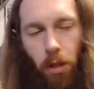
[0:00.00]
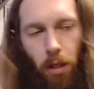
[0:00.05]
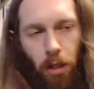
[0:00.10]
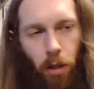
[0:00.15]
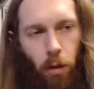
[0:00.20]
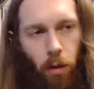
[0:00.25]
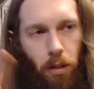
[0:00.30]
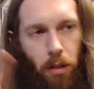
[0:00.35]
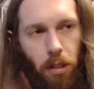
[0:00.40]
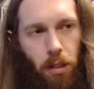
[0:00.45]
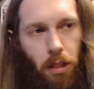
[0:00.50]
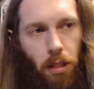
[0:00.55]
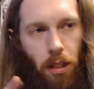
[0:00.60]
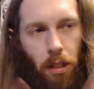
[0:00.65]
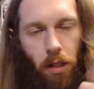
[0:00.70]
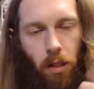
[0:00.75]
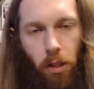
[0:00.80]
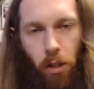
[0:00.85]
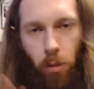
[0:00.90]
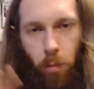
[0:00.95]
Like you could see
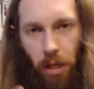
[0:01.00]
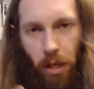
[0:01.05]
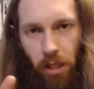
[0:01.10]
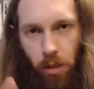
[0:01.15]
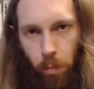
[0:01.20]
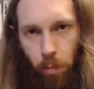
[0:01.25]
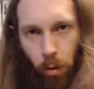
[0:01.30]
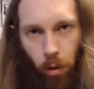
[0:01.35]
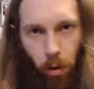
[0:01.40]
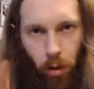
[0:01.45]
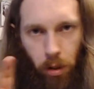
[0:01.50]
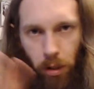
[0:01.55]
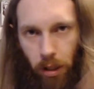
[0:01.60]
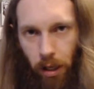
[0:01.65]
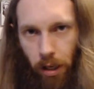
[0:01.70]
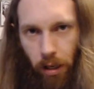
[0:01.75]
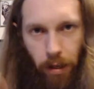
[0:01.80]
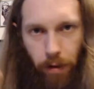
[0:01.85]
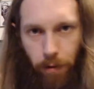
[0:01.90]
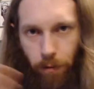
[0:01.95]
the space bar just
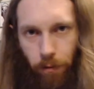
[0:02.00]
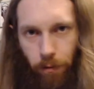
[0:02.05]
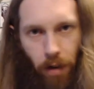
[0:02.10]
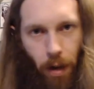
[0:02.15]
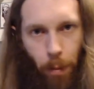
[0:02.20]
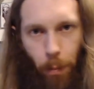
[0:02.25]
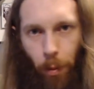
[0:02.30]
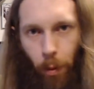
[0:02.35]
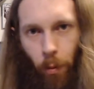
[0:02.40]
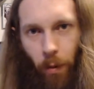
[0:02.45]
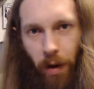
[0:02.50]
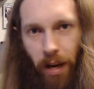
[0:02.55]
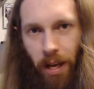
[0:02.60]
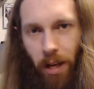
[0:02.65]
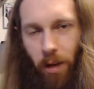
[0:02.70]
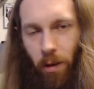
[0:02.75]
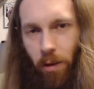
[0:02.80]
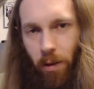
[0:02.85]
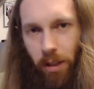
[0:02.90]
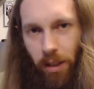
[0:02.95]
kind of like flopping
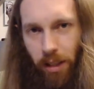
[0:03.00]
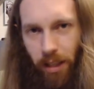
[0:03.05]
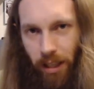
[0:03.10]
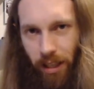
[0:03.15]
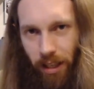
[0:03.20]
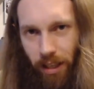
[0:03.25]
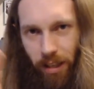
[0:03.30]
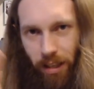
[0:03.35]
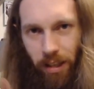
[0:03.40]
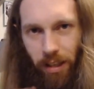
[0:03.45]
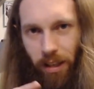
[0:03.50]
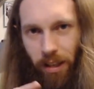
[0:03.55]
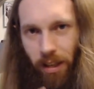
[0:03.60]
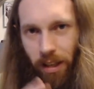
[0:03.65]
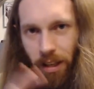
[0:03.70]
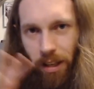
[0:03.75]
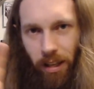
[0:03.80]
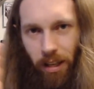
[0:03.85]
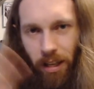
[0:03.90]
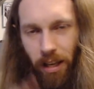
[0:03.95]
around, and like
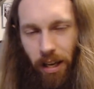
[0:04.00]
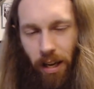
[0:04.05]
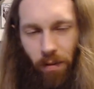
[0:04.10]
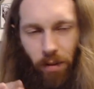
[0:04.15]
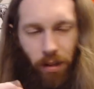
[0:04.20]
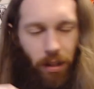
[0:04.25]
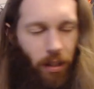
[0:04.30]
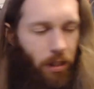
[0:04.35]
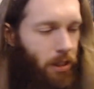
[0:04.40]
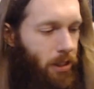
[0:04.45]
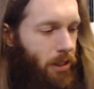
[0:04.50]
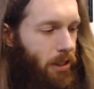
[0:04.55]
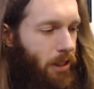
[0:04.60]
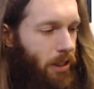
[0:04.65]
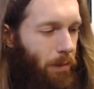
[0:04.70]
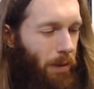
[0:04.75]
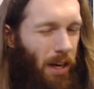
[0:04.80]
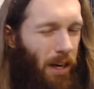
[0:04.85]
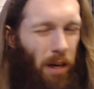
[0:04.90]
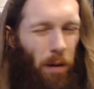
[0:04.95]
everything just
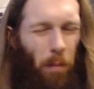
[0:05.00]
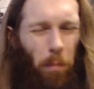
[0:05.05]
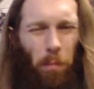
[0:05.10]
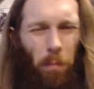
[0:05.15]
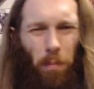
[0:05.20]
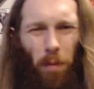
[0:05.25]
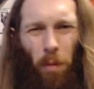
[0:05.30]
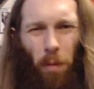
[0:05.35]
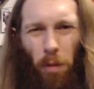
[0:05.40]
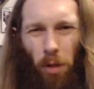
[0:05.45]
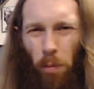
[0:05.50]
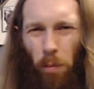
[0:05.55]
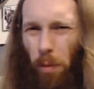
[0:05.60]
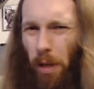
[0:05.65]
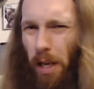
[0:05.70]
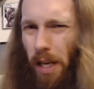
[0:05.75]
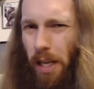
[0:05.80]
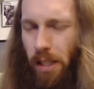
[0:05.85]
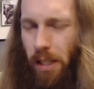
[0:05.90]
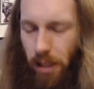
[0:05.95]
seemed kind of almost
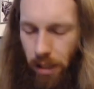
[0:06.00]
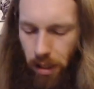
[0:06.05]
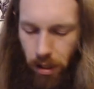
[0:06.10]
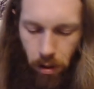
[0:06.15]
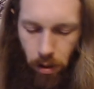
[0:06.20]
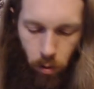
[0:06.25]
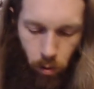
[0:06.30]
plasticky.